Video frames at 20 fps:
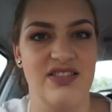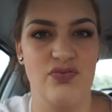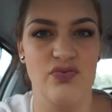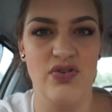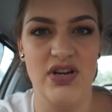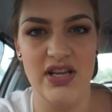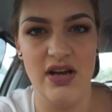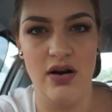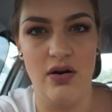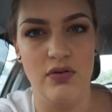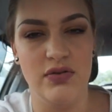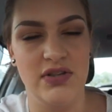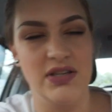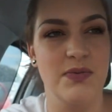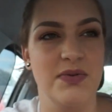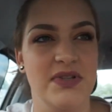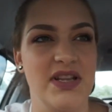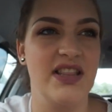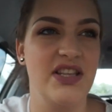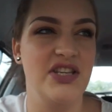it's really old
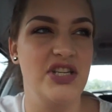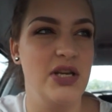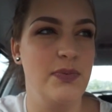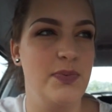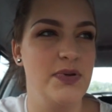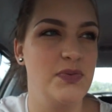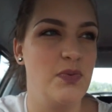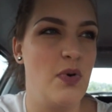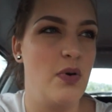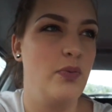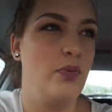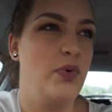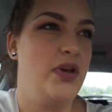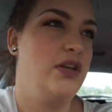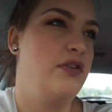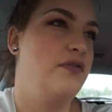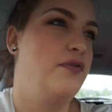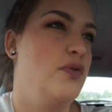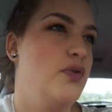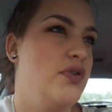and it's like the cheapest one that we
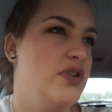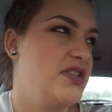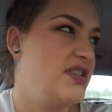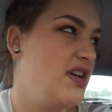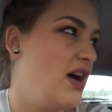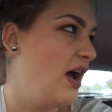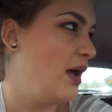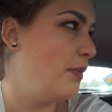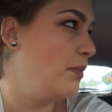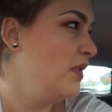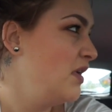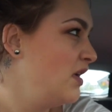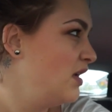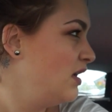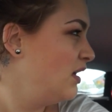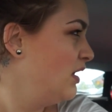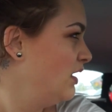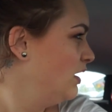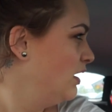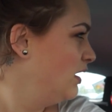could afford at the time.
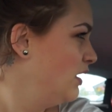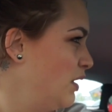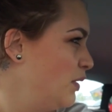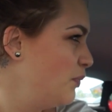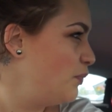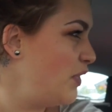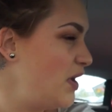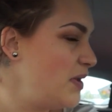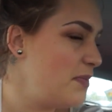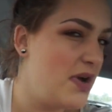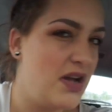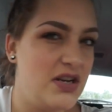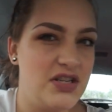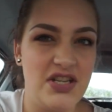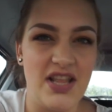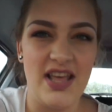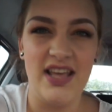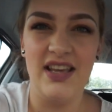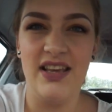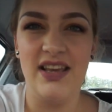Pretty
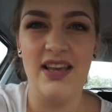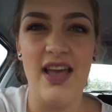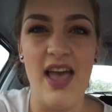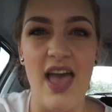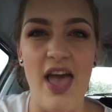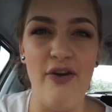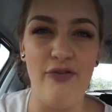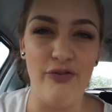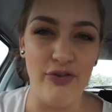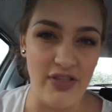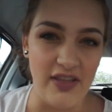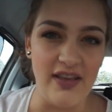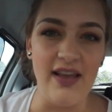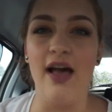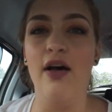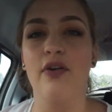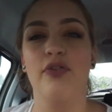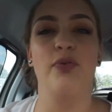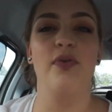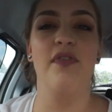much like everything
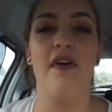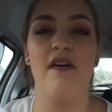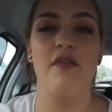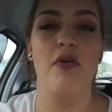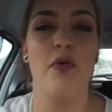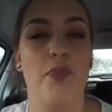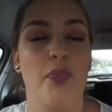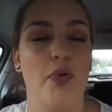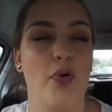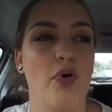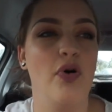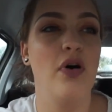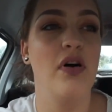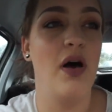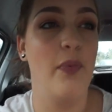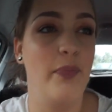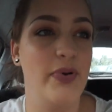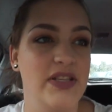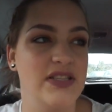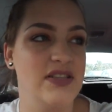else we've ever bought
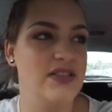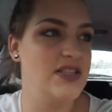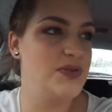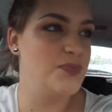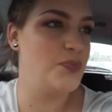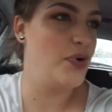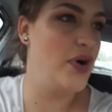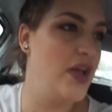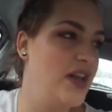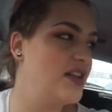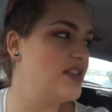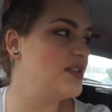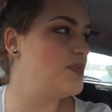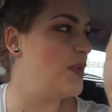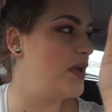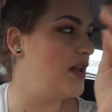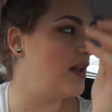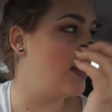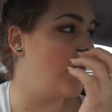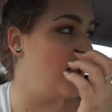up until this point has
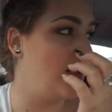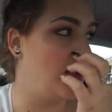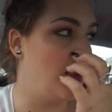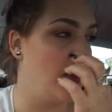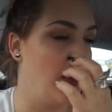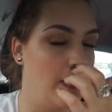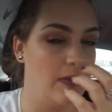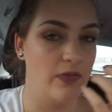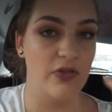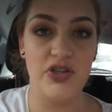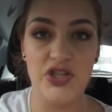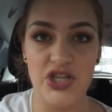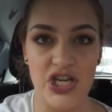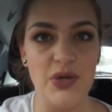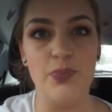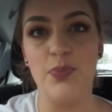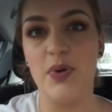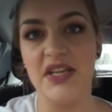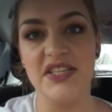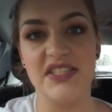been like the
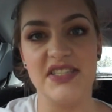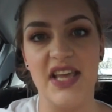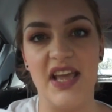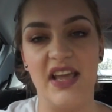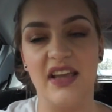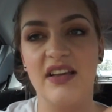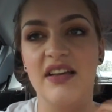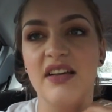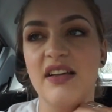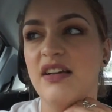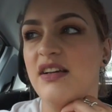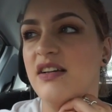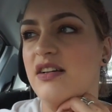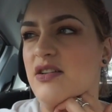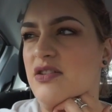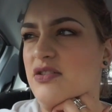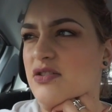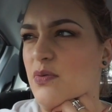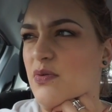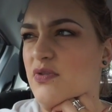cheapest thing.
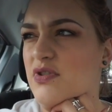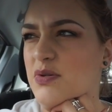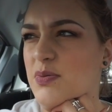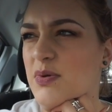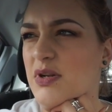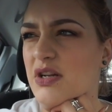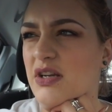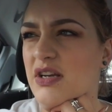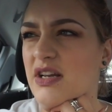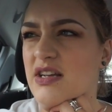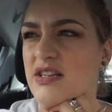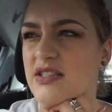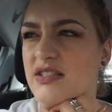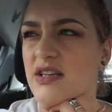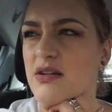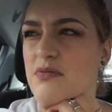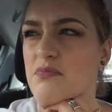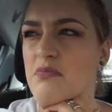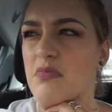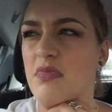So we've just been looking at
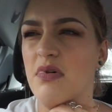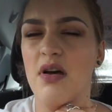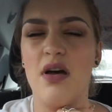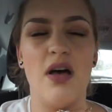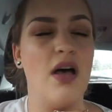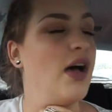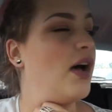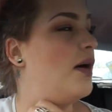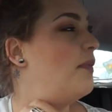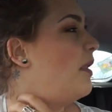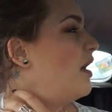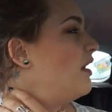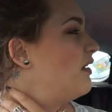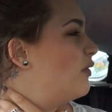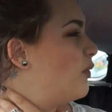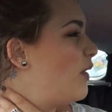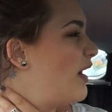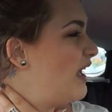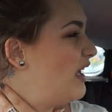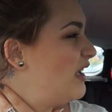some
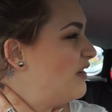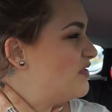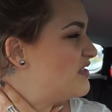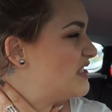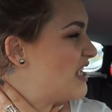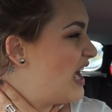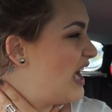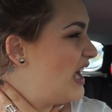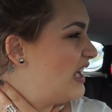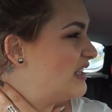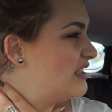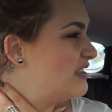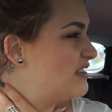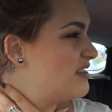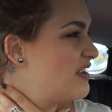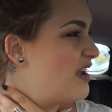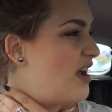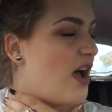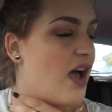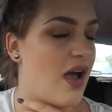microwaves,
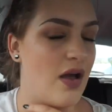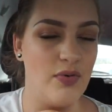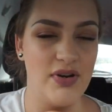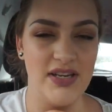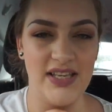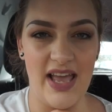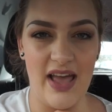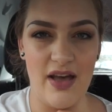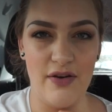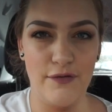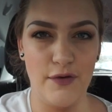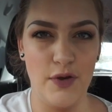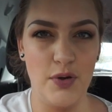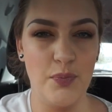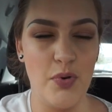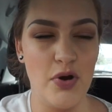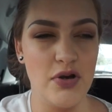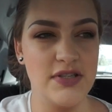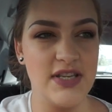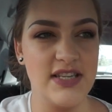and I want to get a
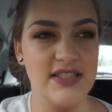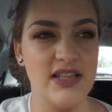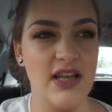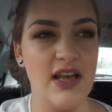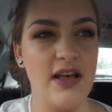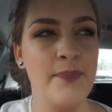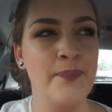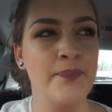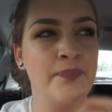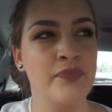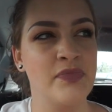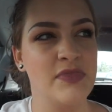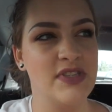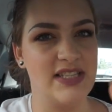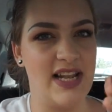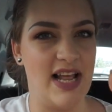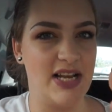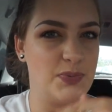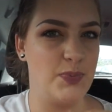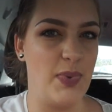food processor
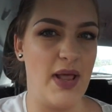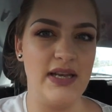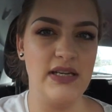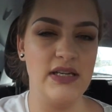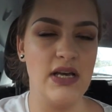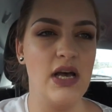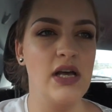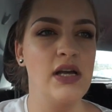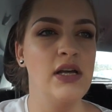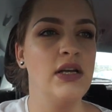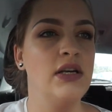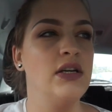slash blender